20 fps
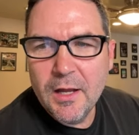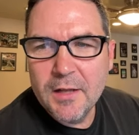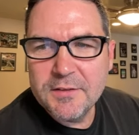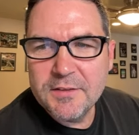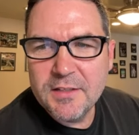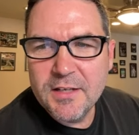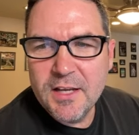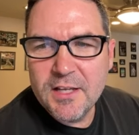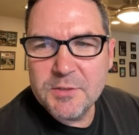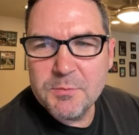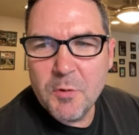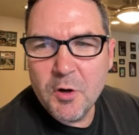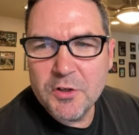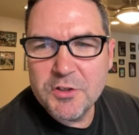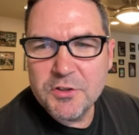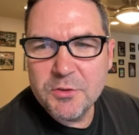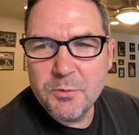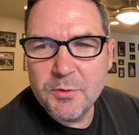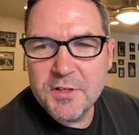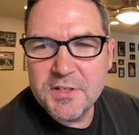Today is
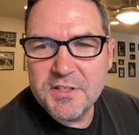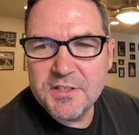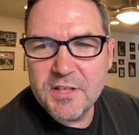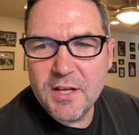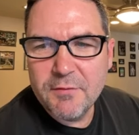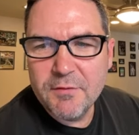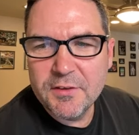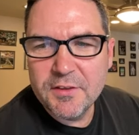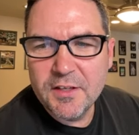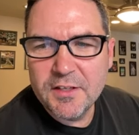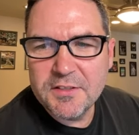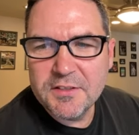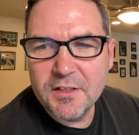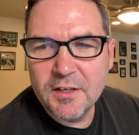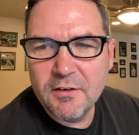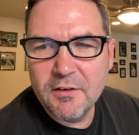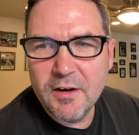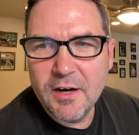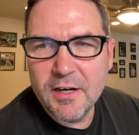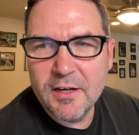March 27th, I
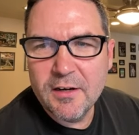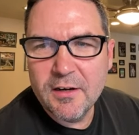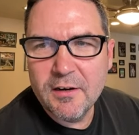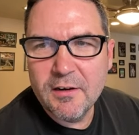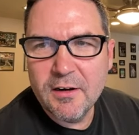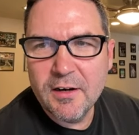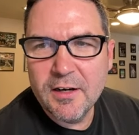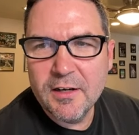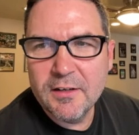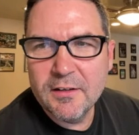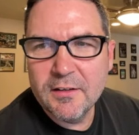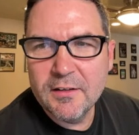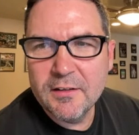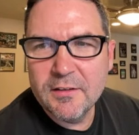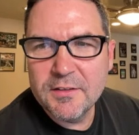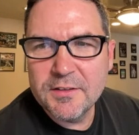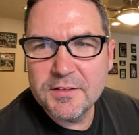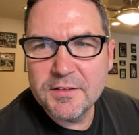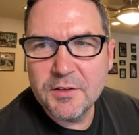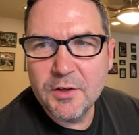said, right? All right.
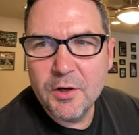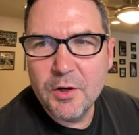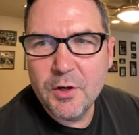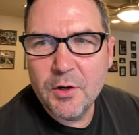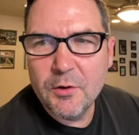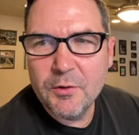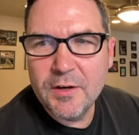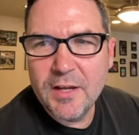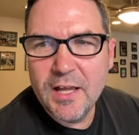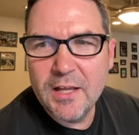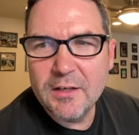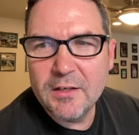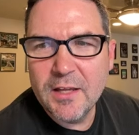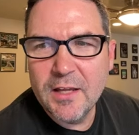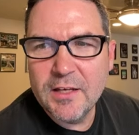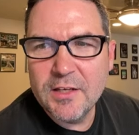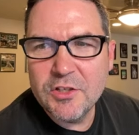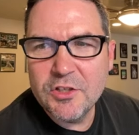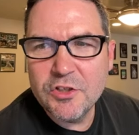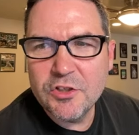So not
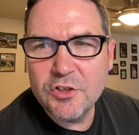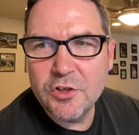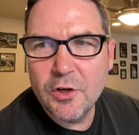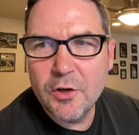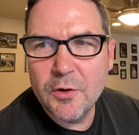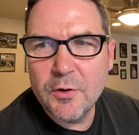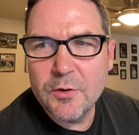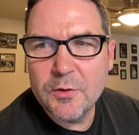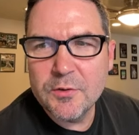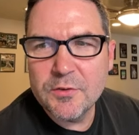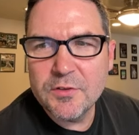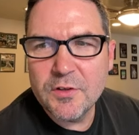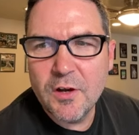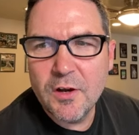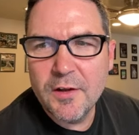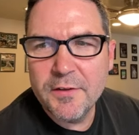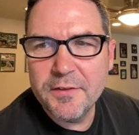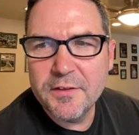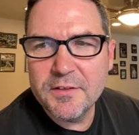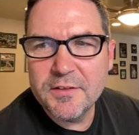any shows
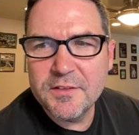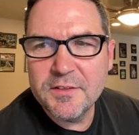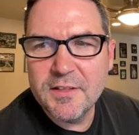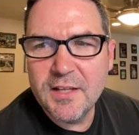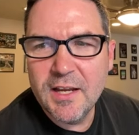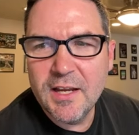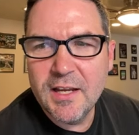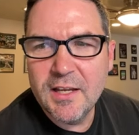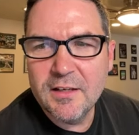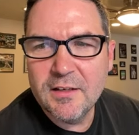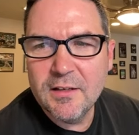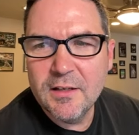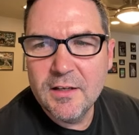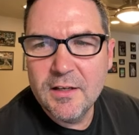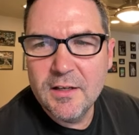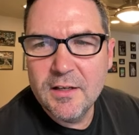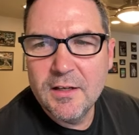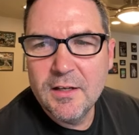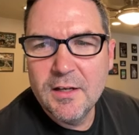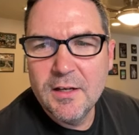on this date
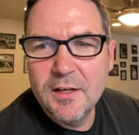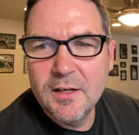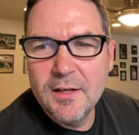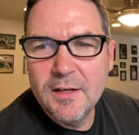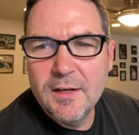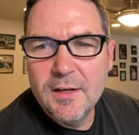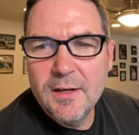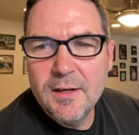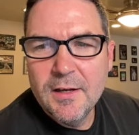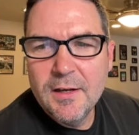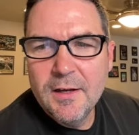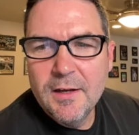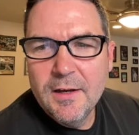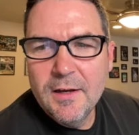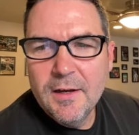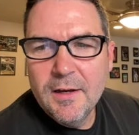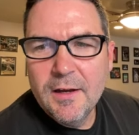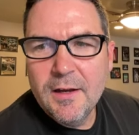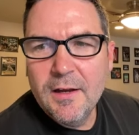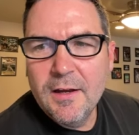
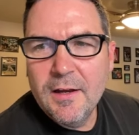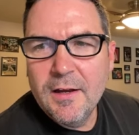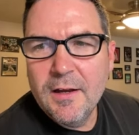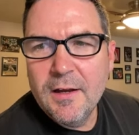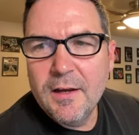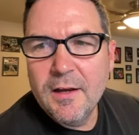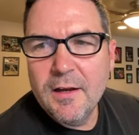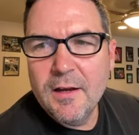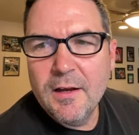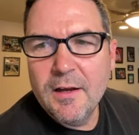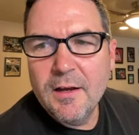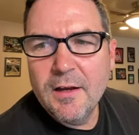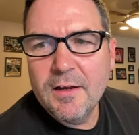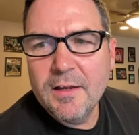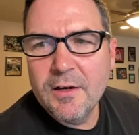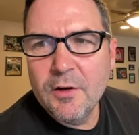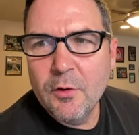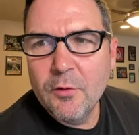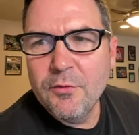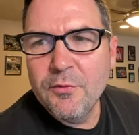
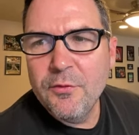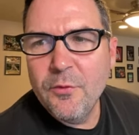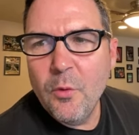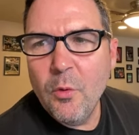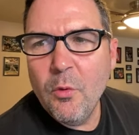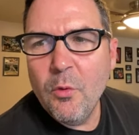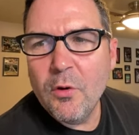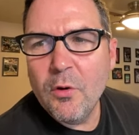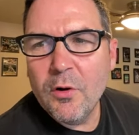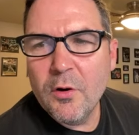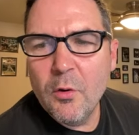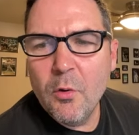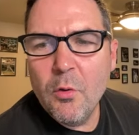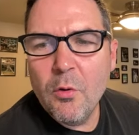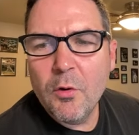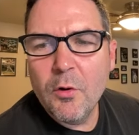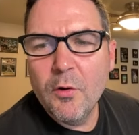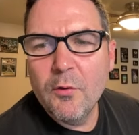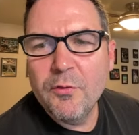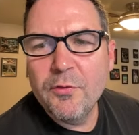in 04
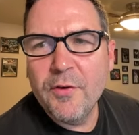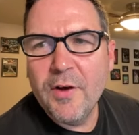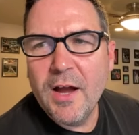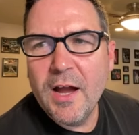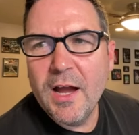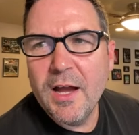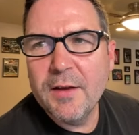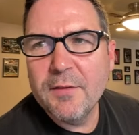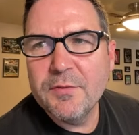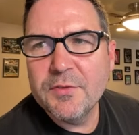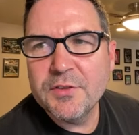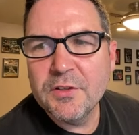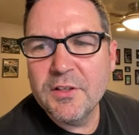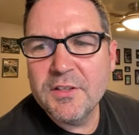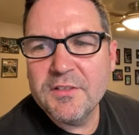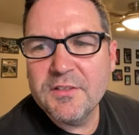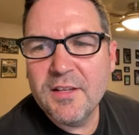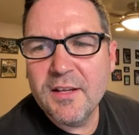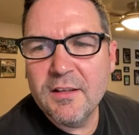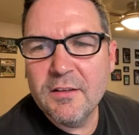or 05. So
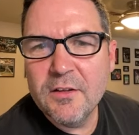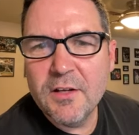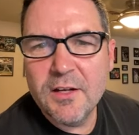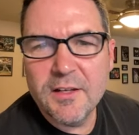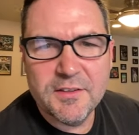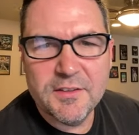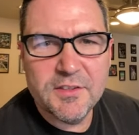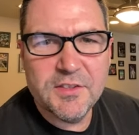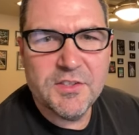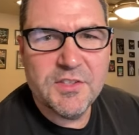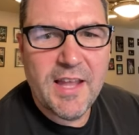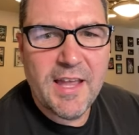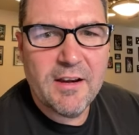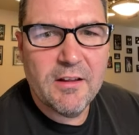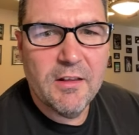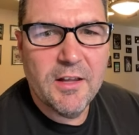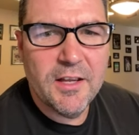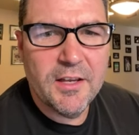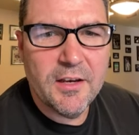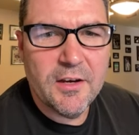let's take a look at the
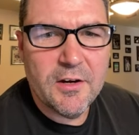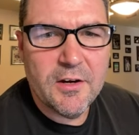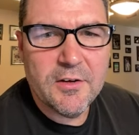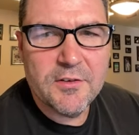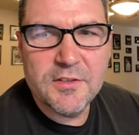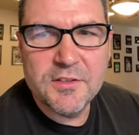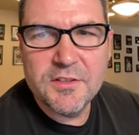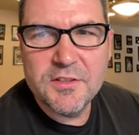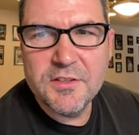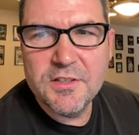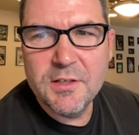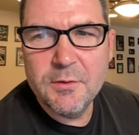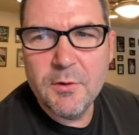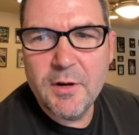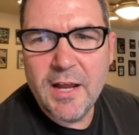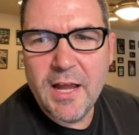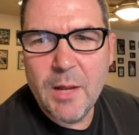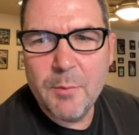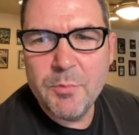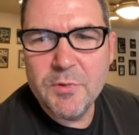satellite years and see
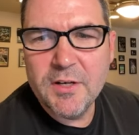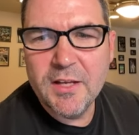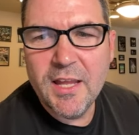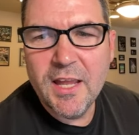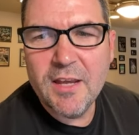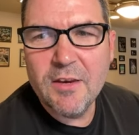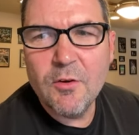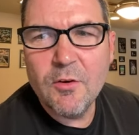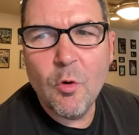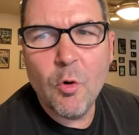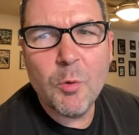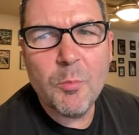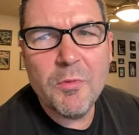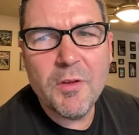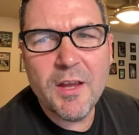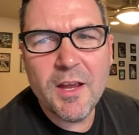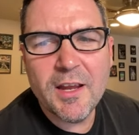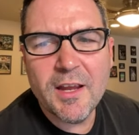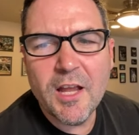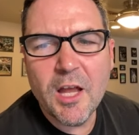what happened. Again,
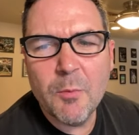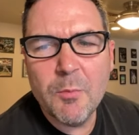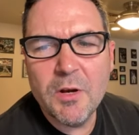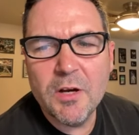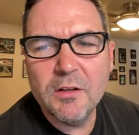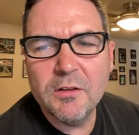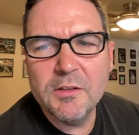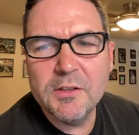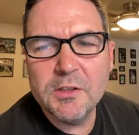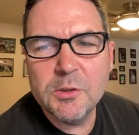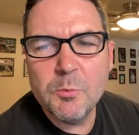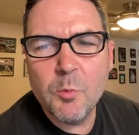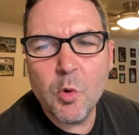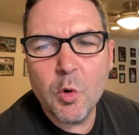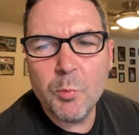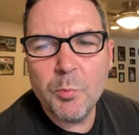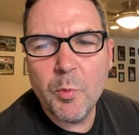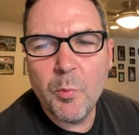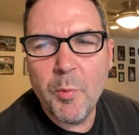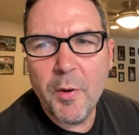normally I come in a little
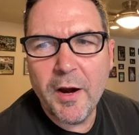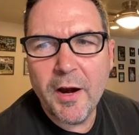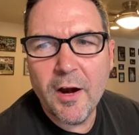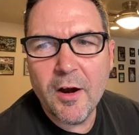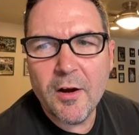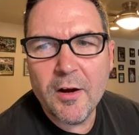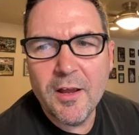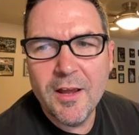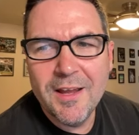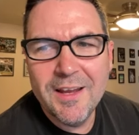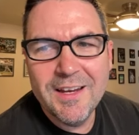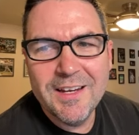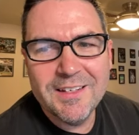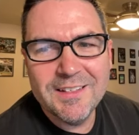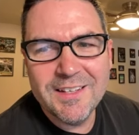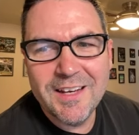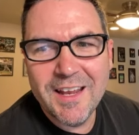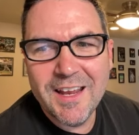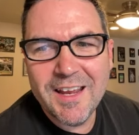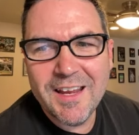more prepared.
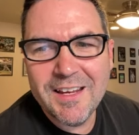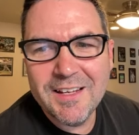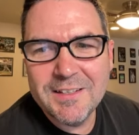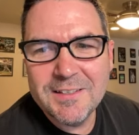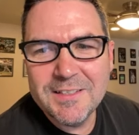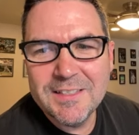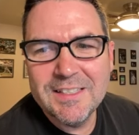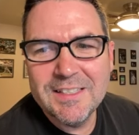Today,